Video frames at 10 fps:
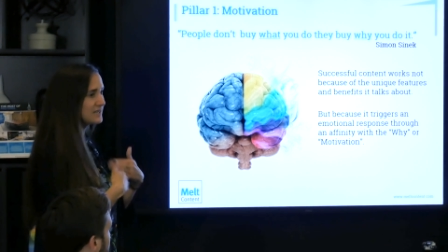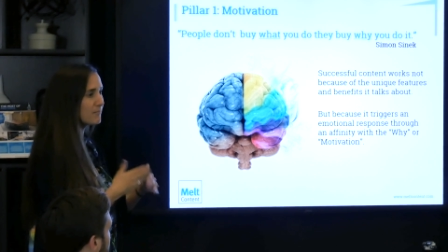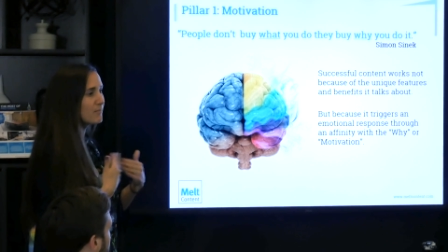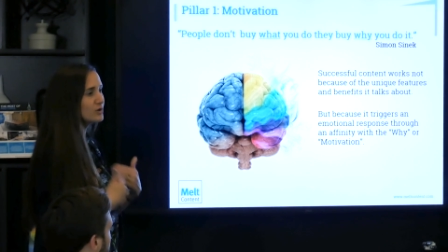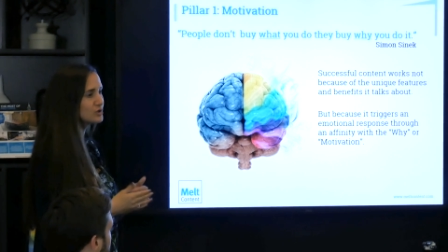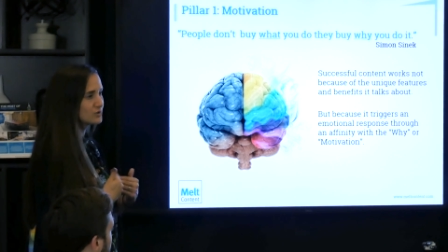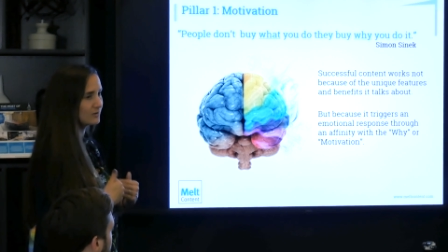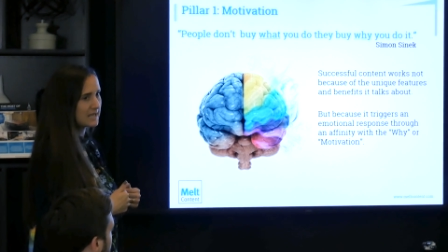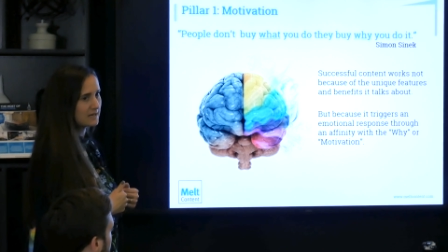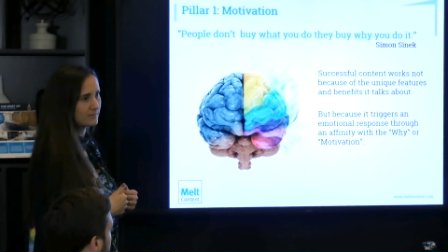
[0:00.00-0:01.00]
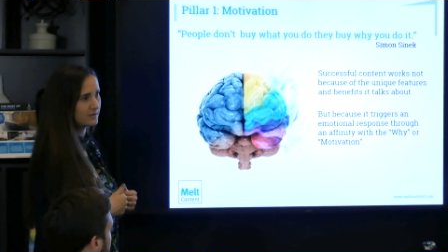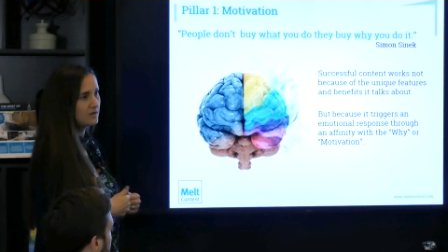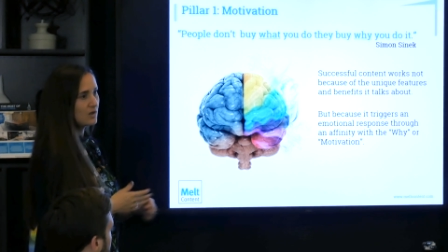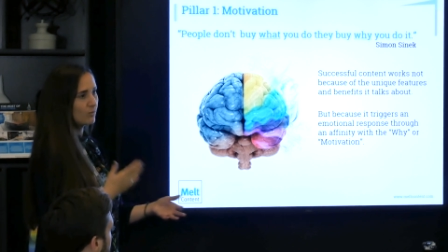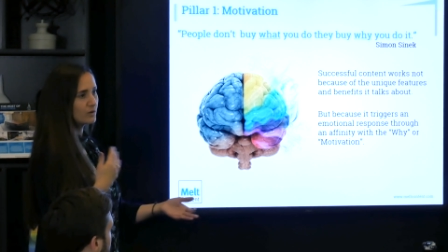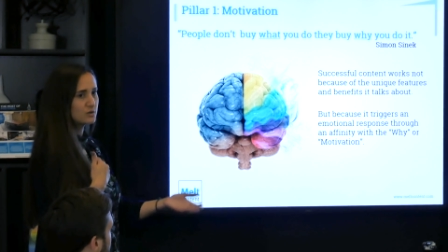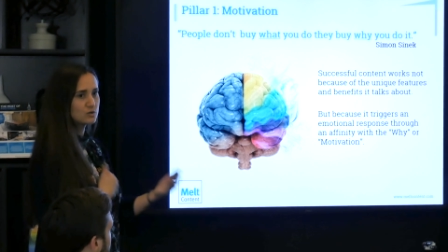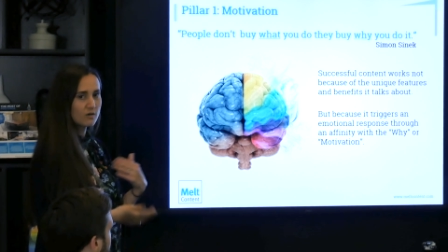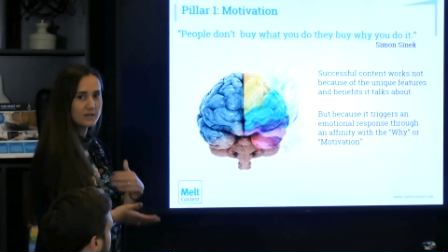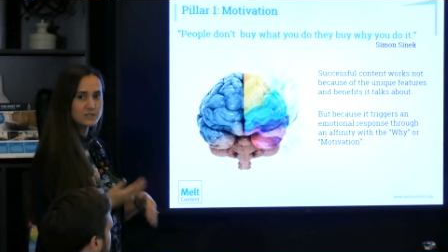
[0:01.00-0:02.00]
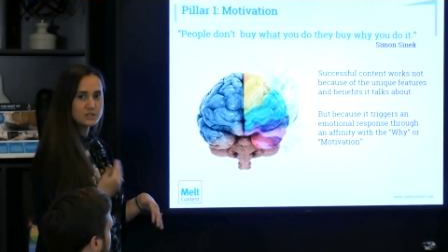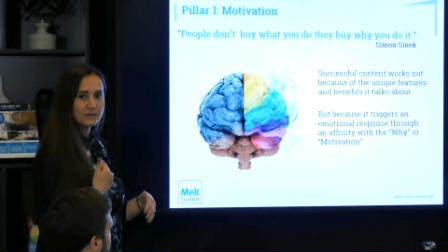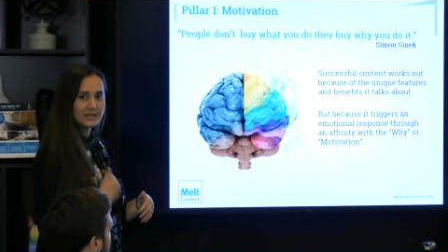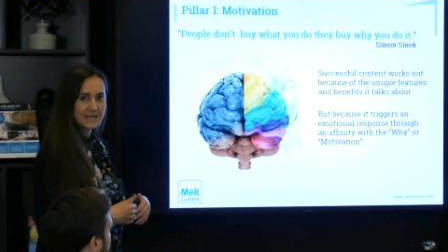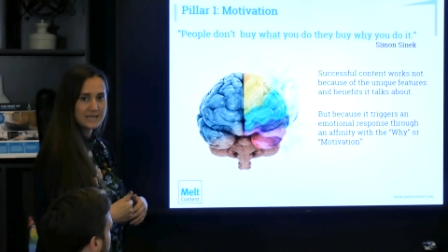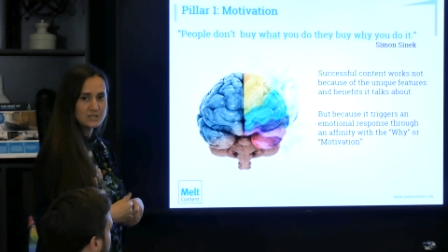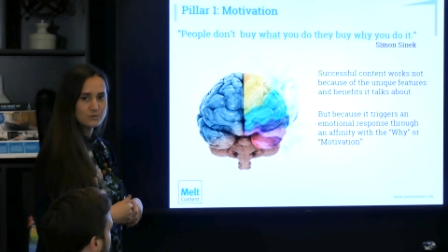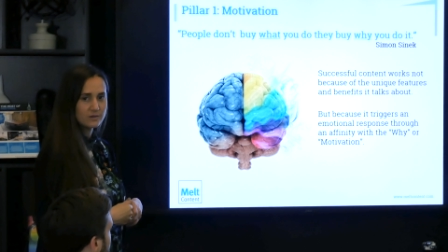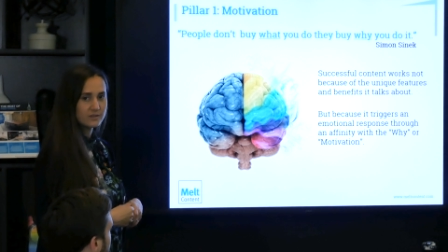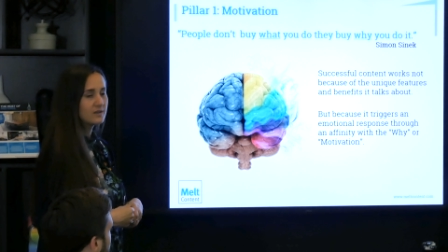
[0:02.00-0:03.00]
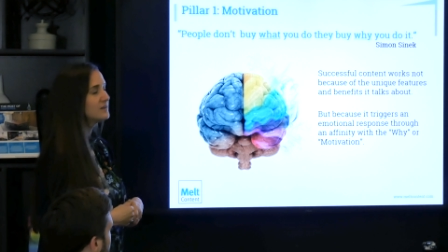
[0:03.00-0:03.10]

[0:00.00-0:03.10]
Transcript: the emotional element, what you're trying to engage with,